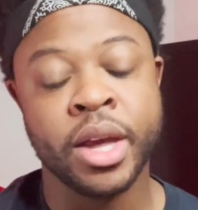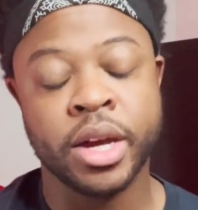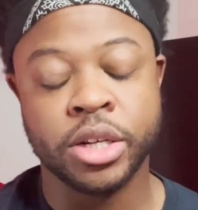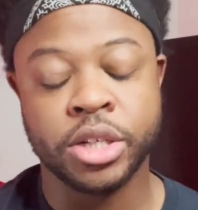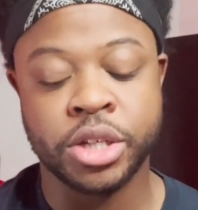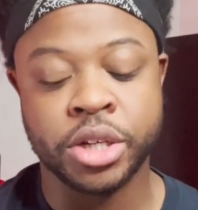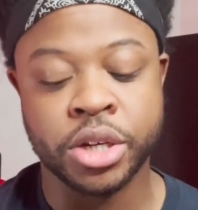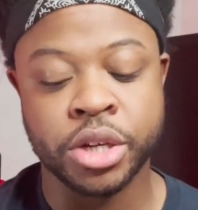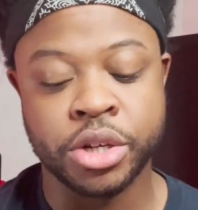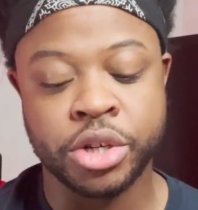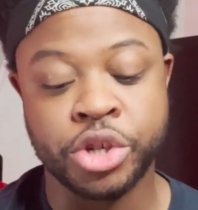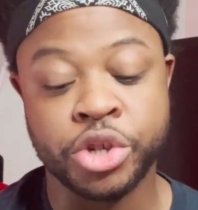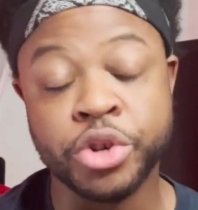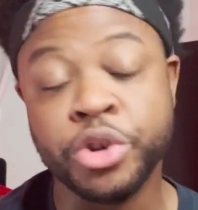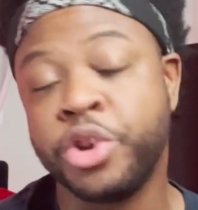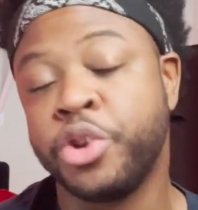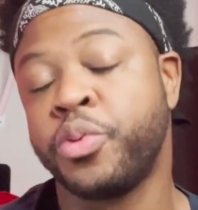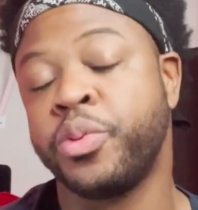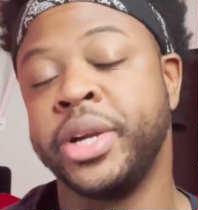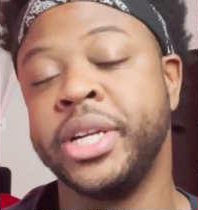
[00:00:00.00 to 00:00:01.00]
to do
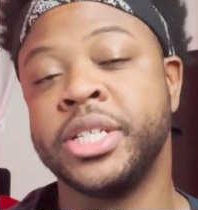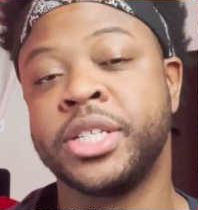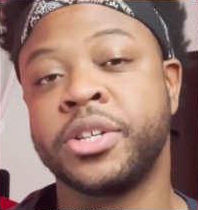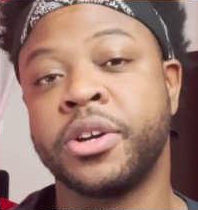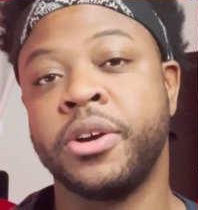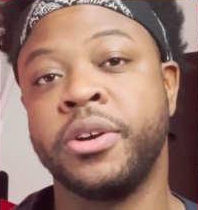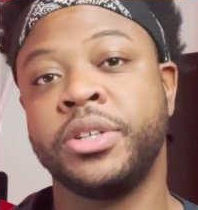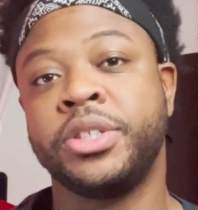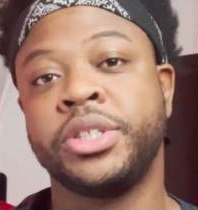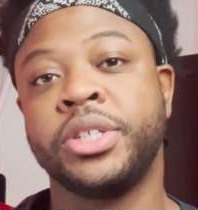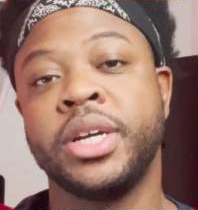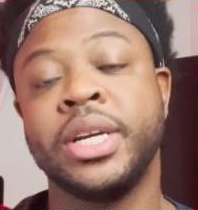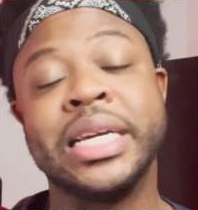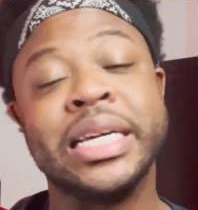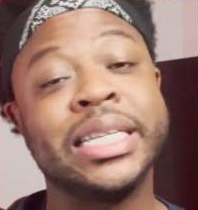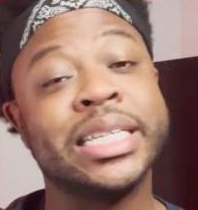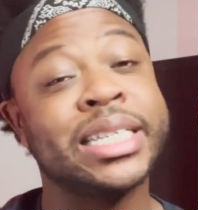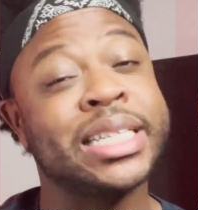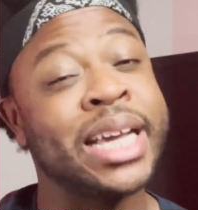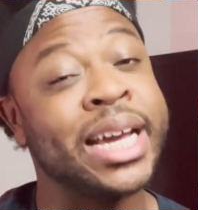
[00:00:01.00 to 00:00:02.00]
your research,
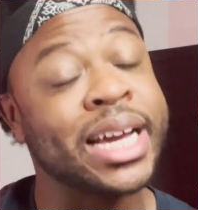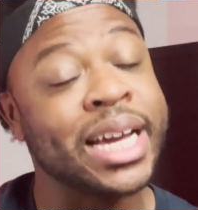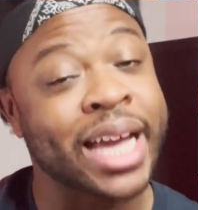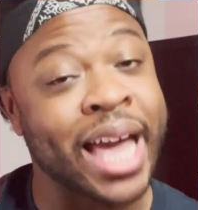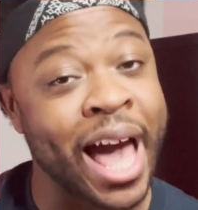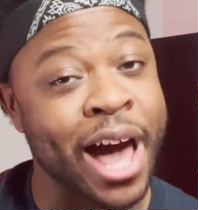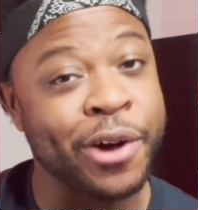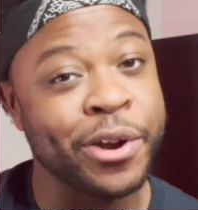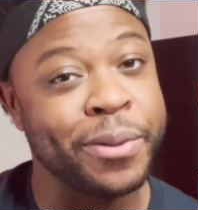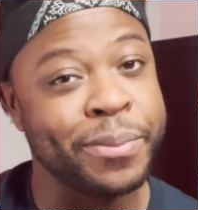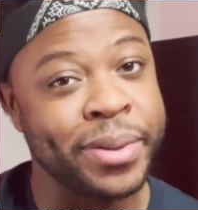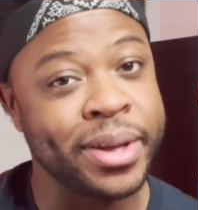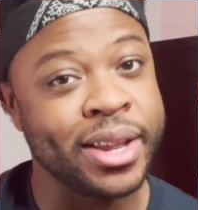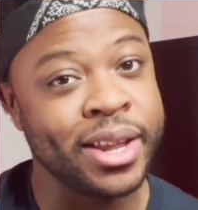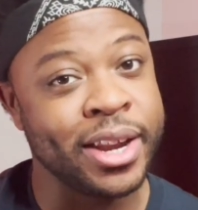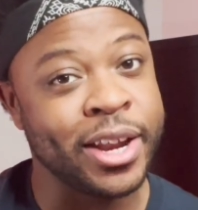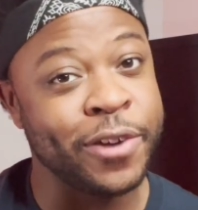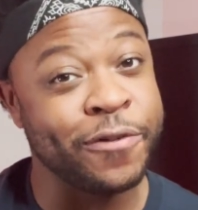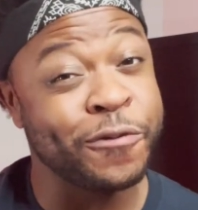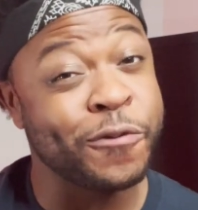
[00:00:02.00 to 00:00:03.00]
to take
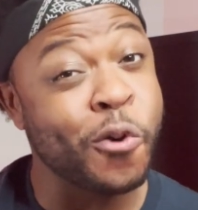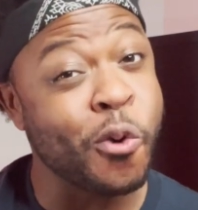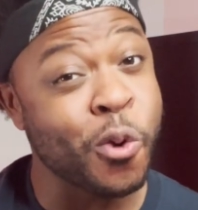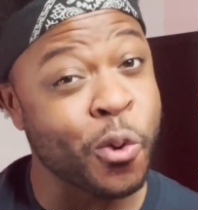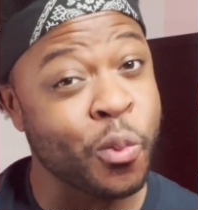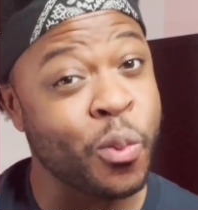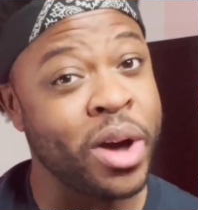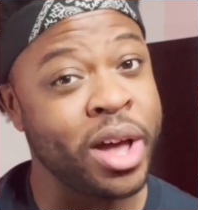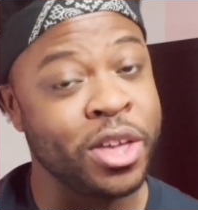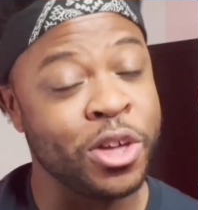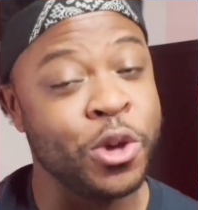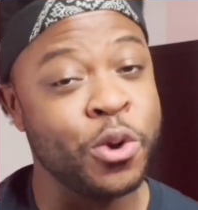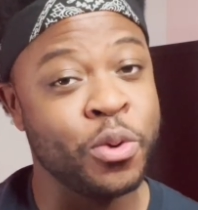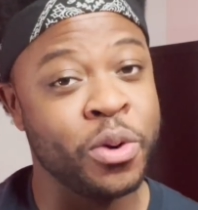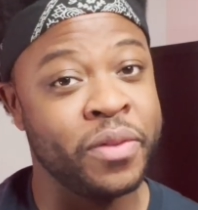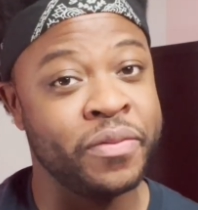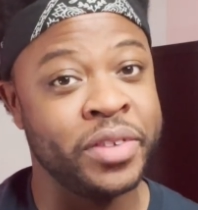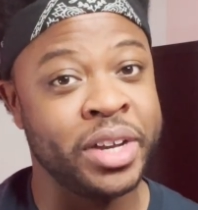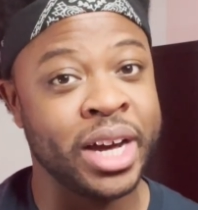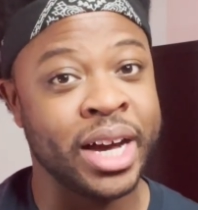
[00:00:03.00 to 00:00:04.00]
accountability for what you
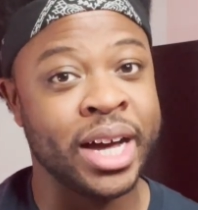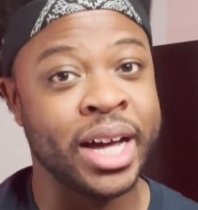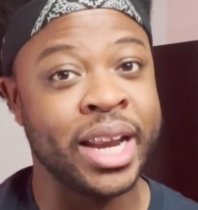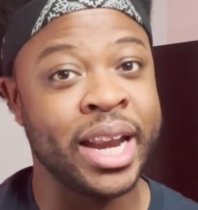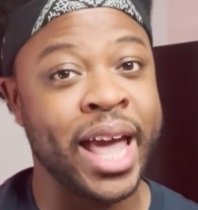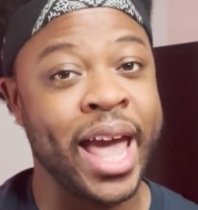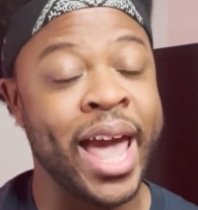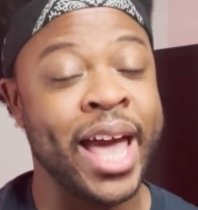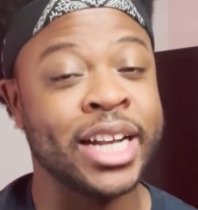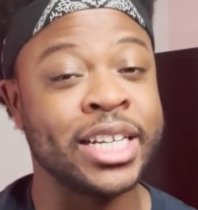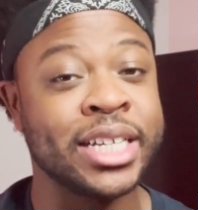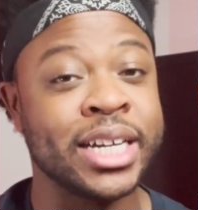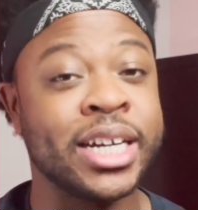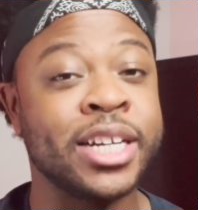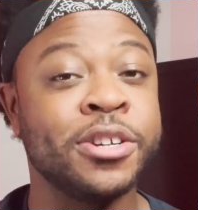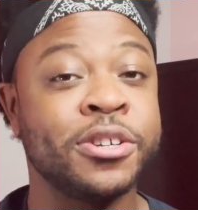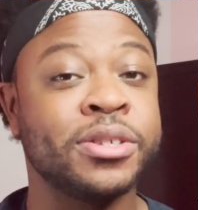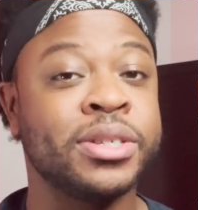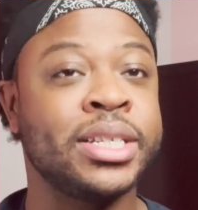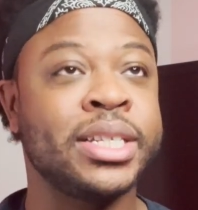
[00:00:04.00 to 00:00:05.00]
have done, and to
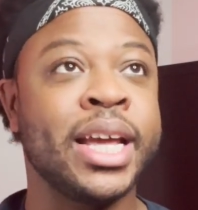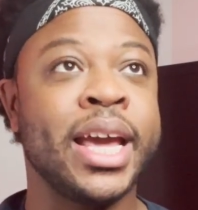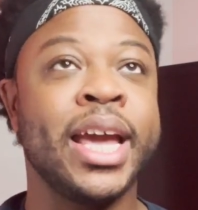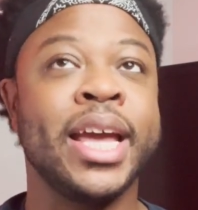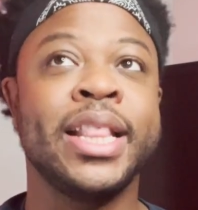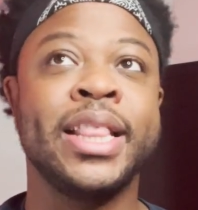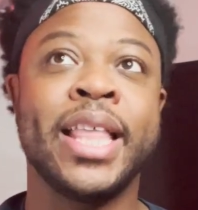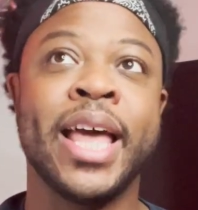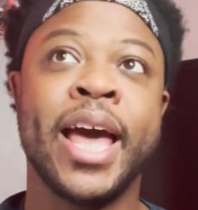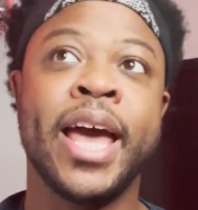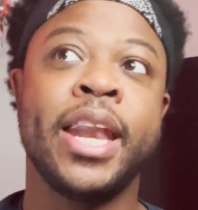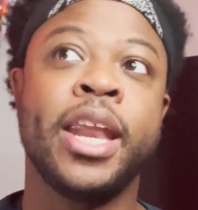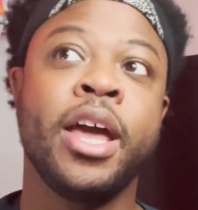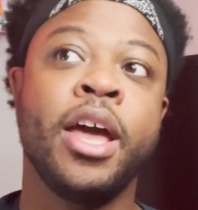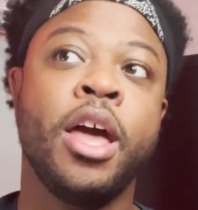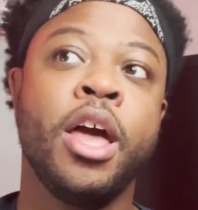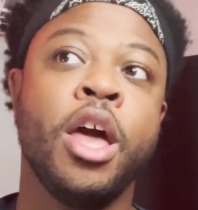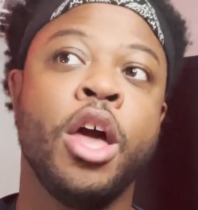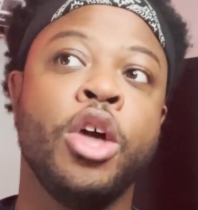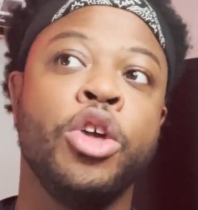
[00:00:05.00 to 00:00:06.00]
understand that
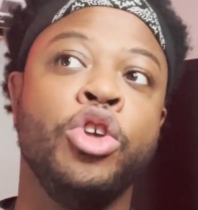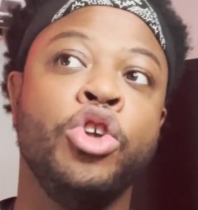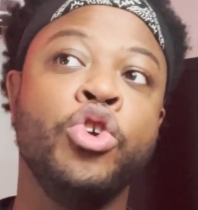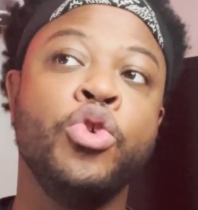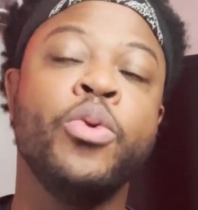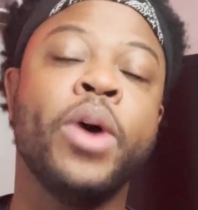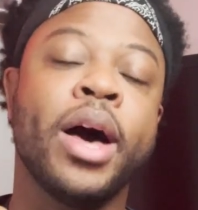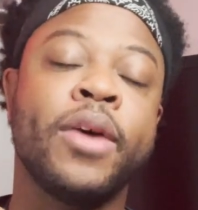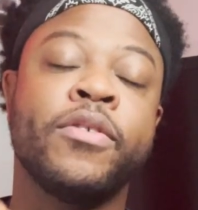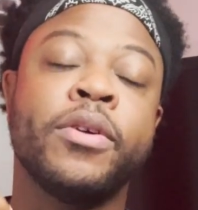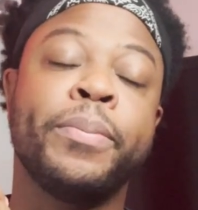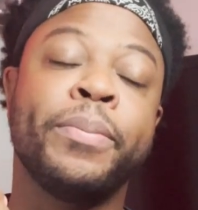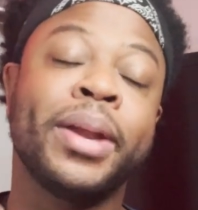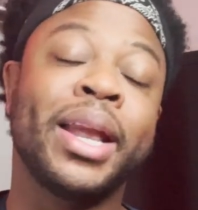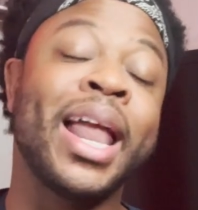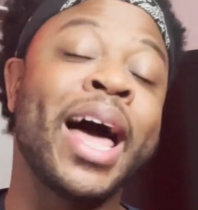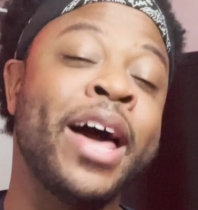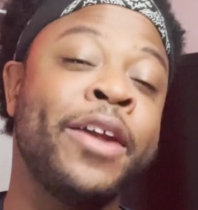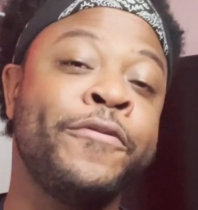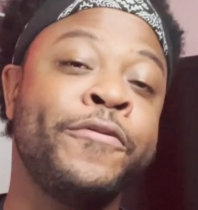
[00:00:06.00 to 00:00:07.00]
you have a
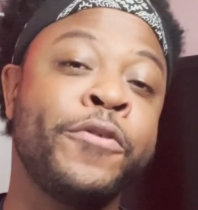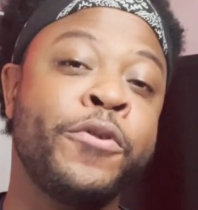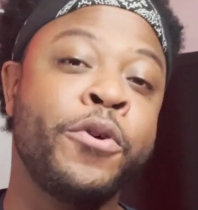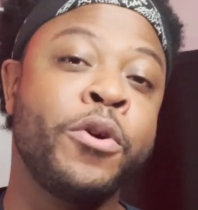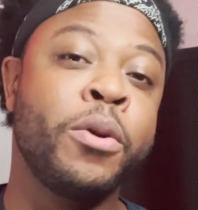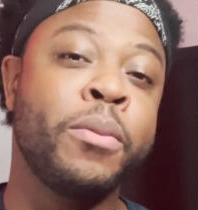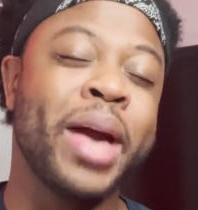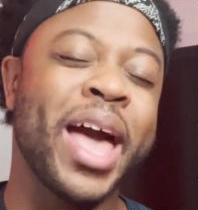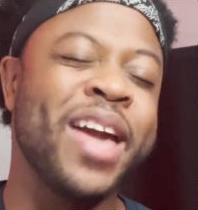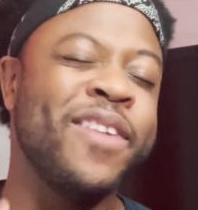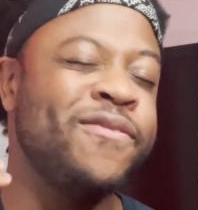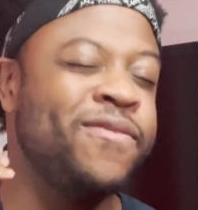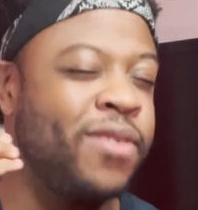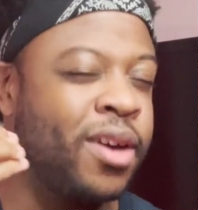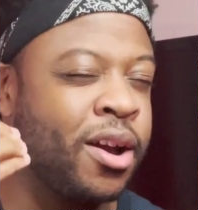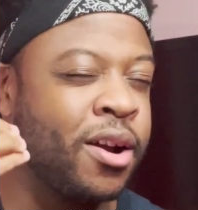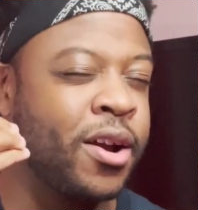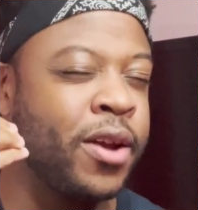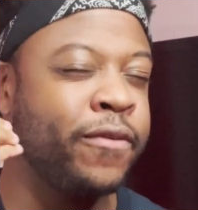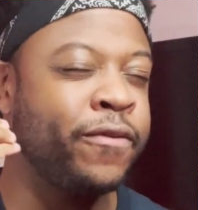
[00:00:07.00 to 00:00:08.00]
platform, a
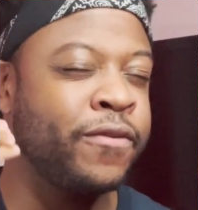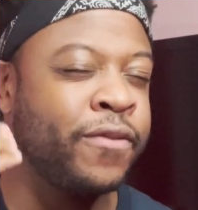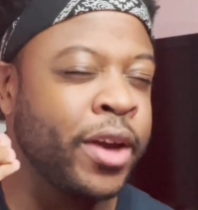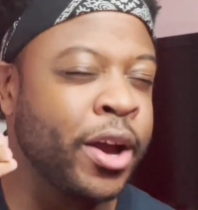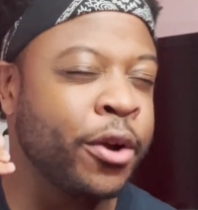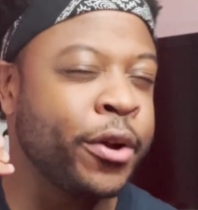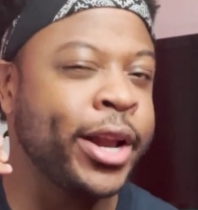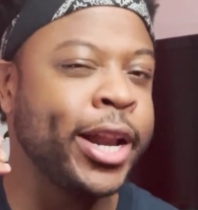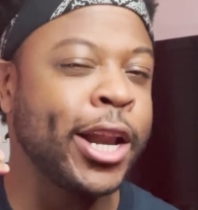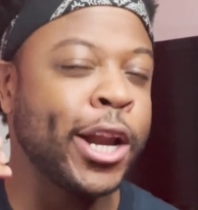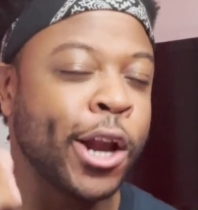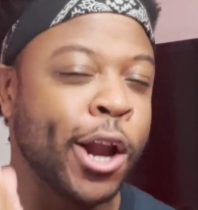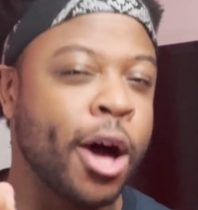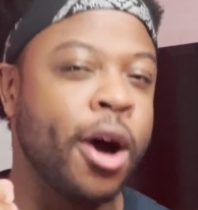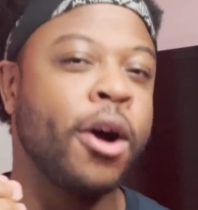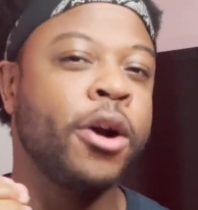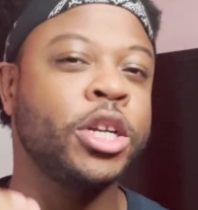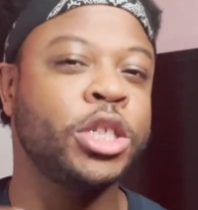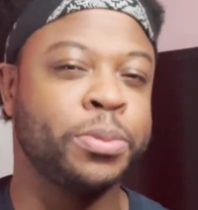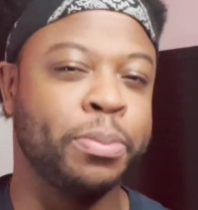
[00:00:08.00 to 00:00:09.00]
very, very
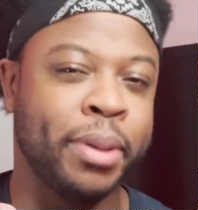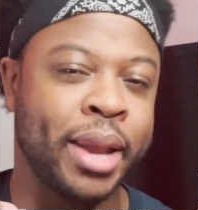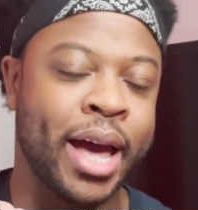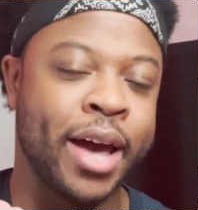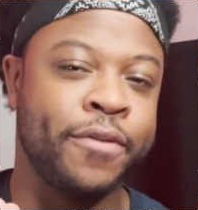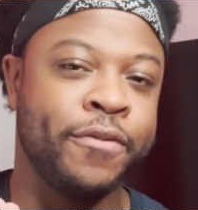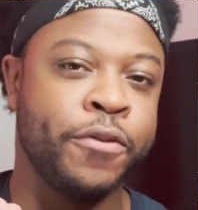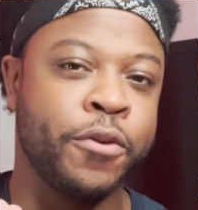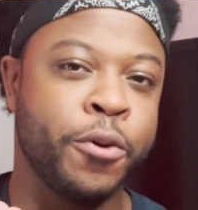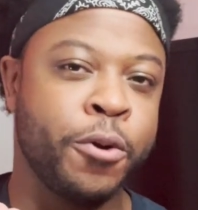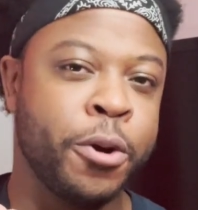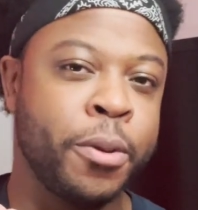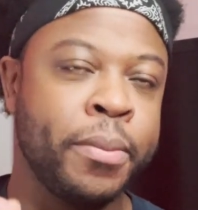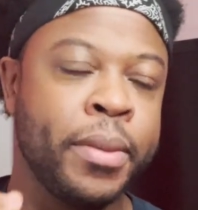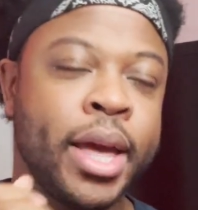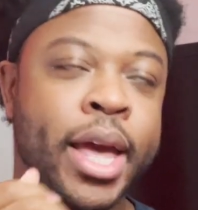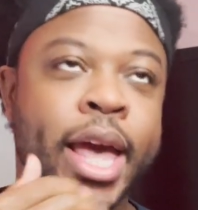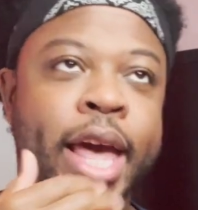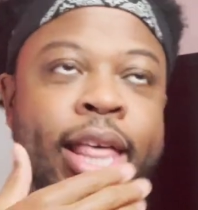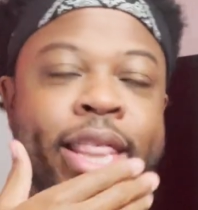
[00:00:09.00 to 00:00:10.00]
large platform
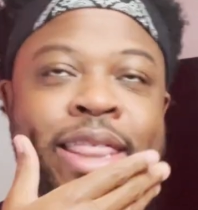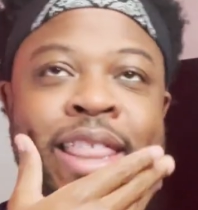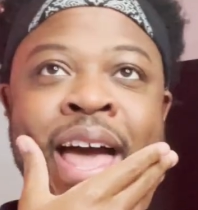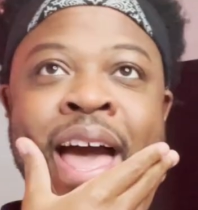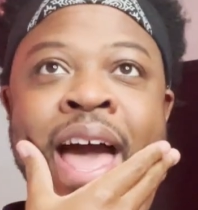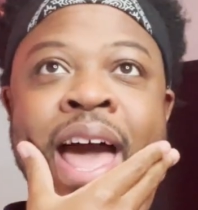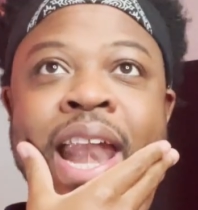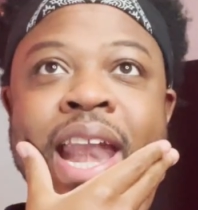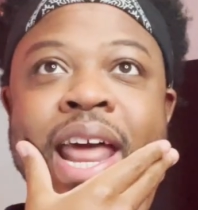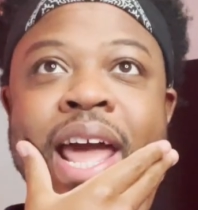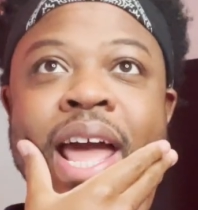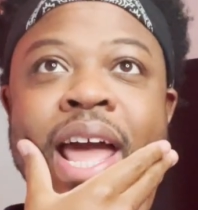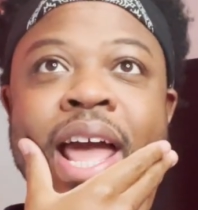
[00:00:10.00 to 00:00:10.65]
that